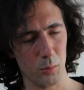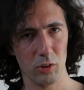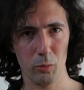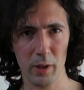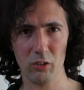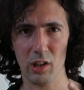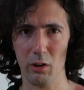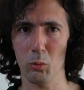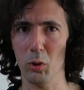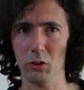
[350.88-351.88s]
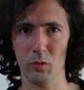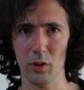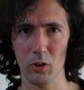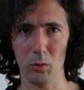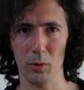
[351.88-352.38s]
it depends how it works for
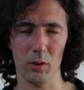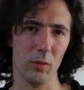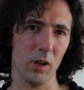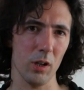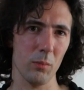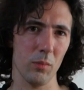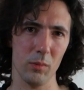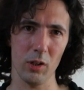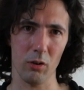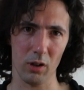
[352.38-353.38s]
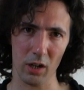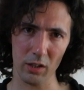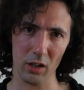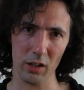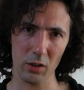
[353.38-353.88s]
you, but you know,
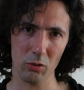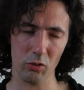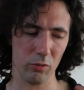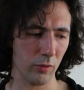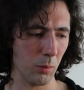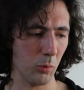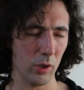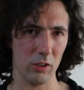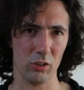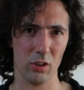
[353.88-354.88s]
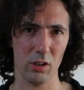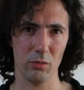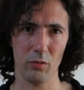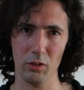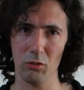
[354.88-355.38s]
I use the fretboard as a kind
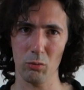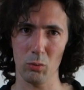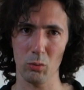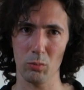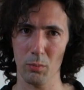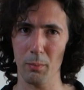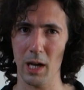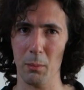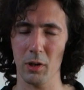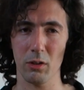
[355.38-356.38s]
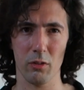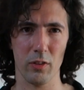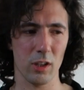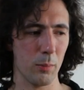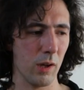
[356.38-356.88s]
of visual map. I don't
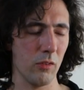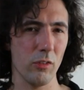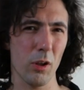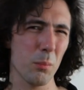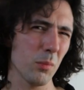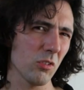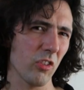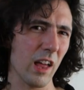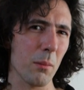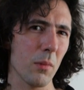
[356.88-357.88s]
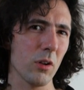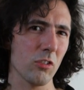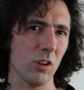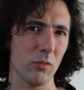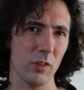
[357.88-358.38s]
think about numbers that
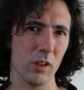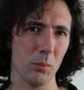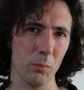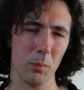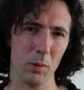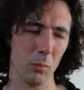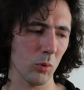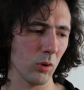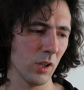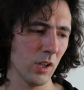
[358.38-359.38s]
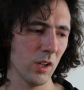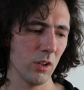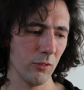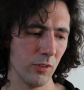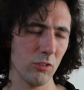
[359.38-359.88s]
much. I think a bit more
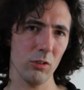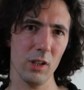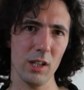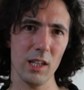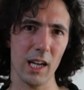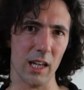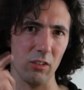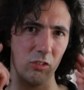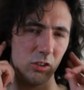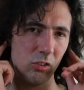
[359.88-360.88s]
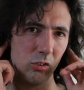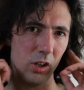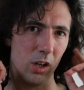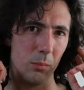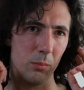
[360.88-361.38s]
visually and just
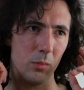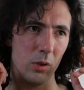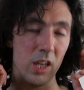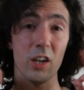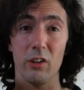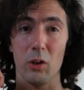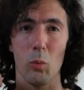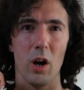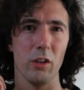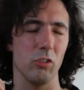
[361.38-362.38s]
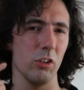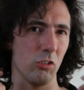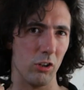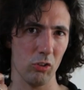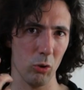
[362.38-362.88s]
hearing wise. I
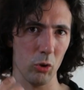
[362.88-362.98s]
just try to